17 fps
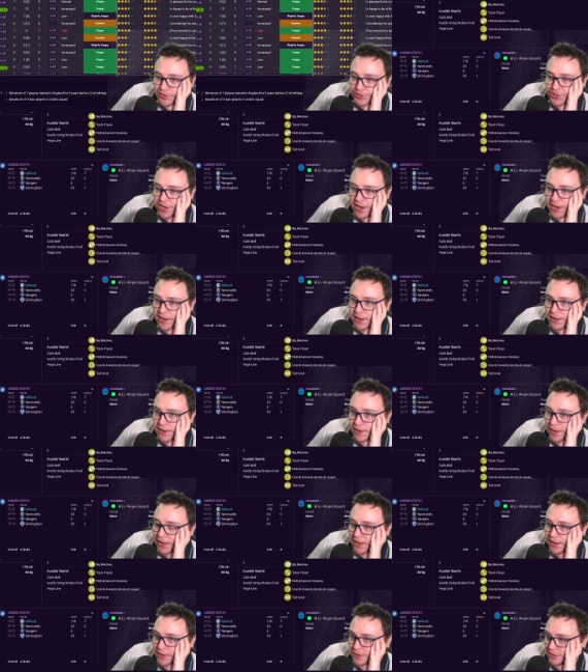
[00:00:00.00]
Shane,
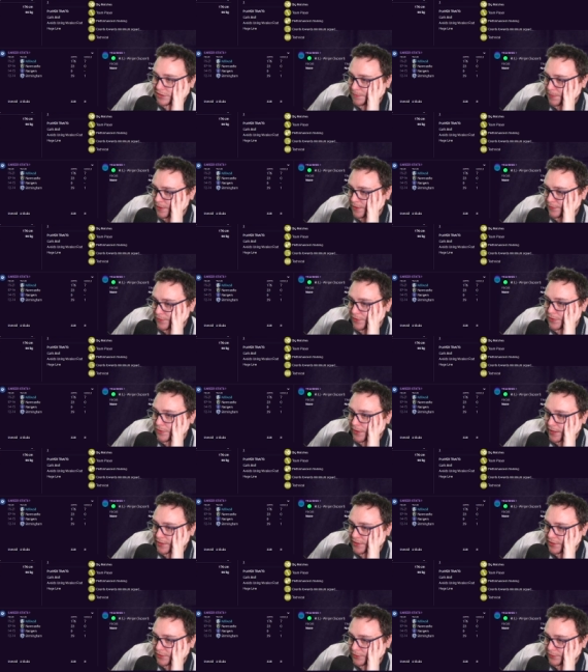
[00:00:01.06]
I used to play for
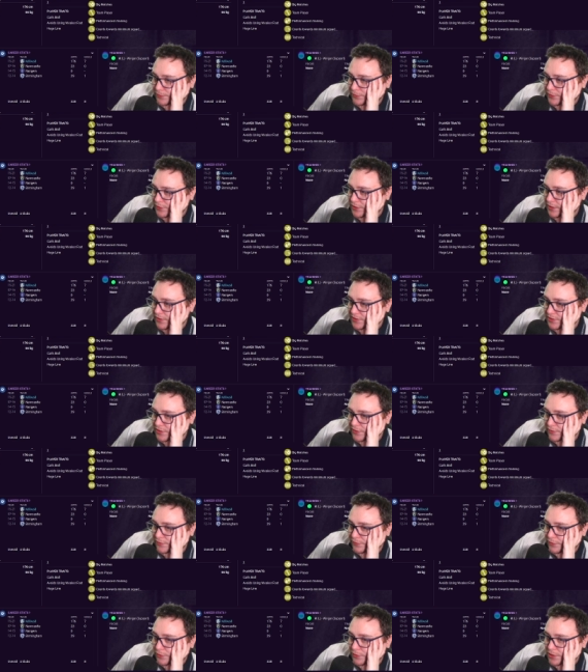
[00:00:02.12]
Newcastle Ferguson.
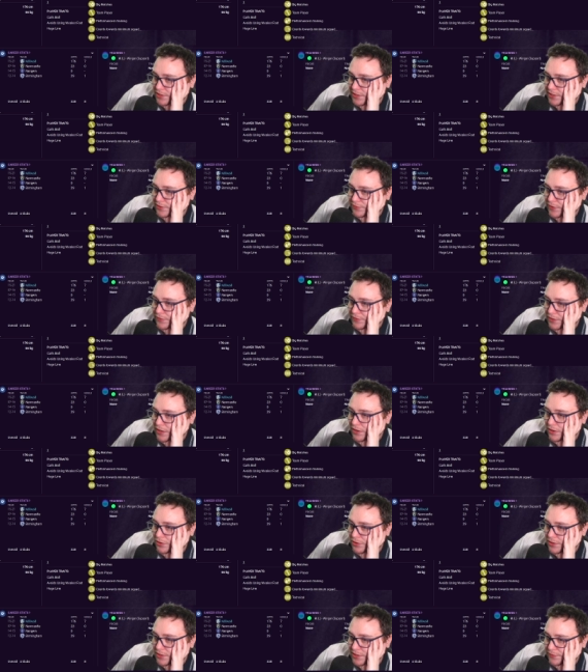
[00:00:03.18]
Crossings 15,
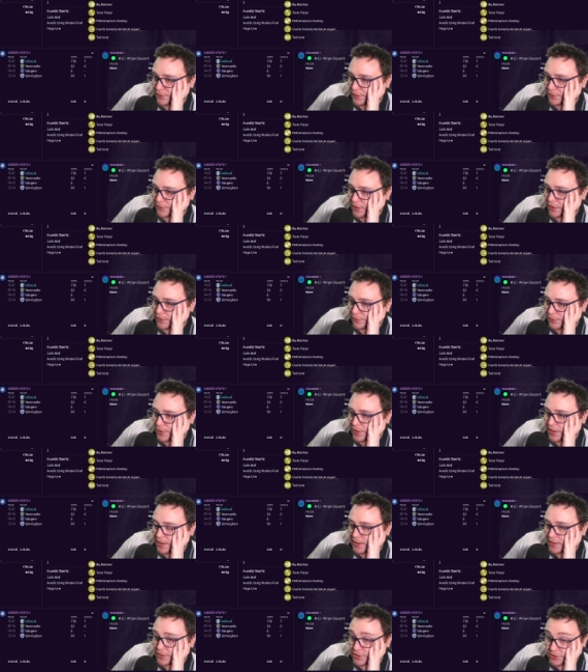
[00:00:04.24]
corners are 15, free
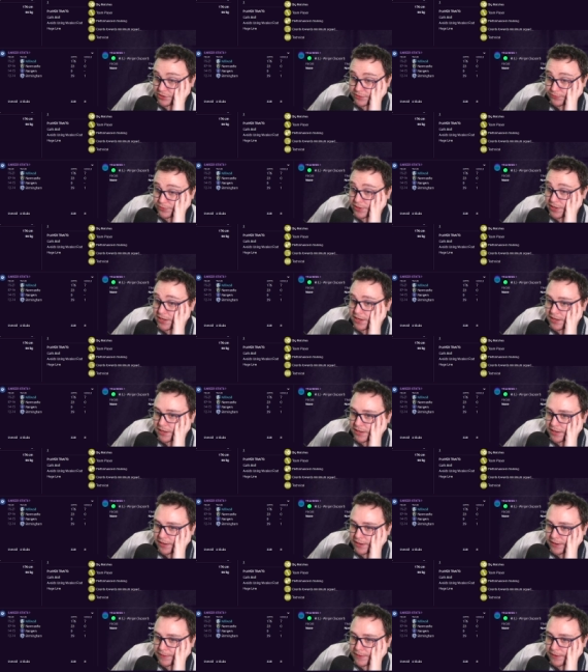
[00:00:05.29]
kicks. You're the free kick guy
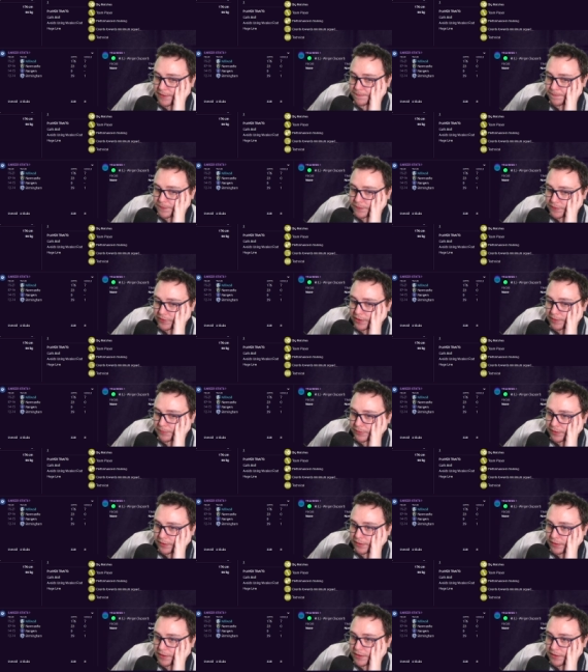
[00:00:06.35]
again. Yep, same
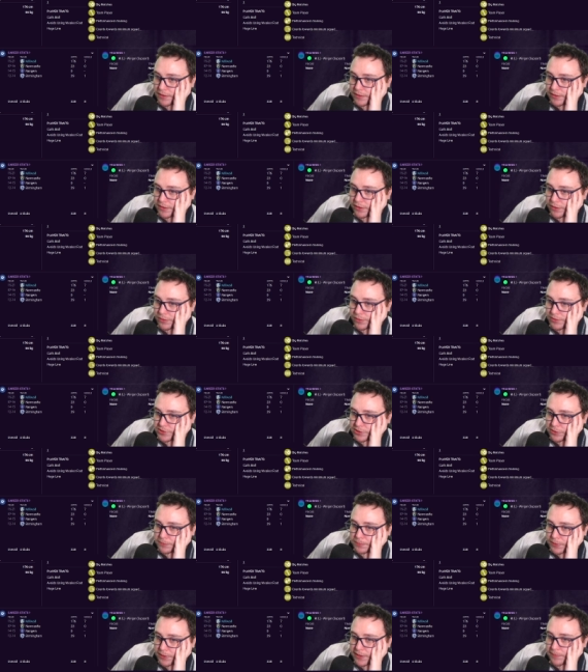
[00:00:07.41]
thing. You can also
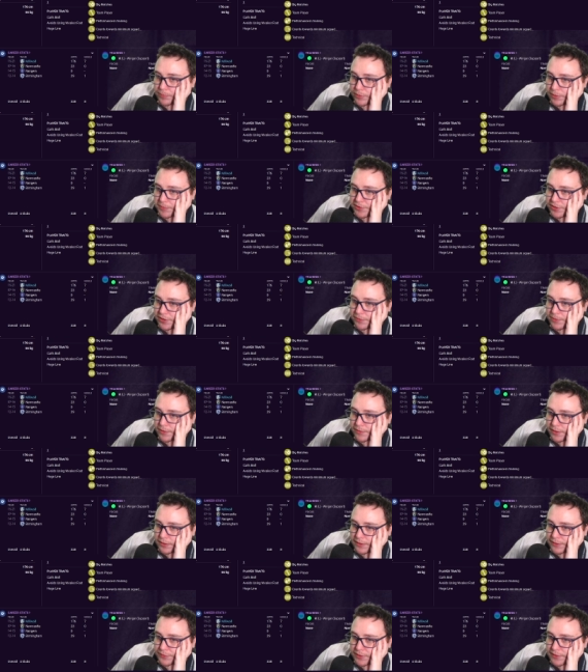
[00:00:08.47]
play pretty much anywhere on that
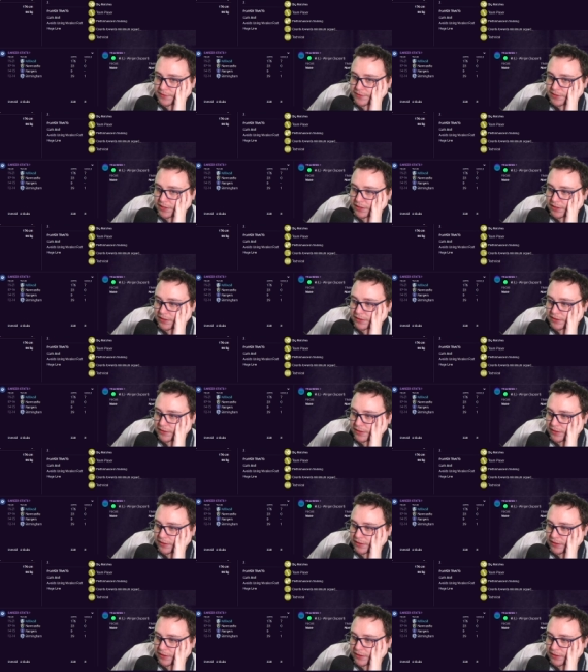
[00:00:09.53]
left hand side.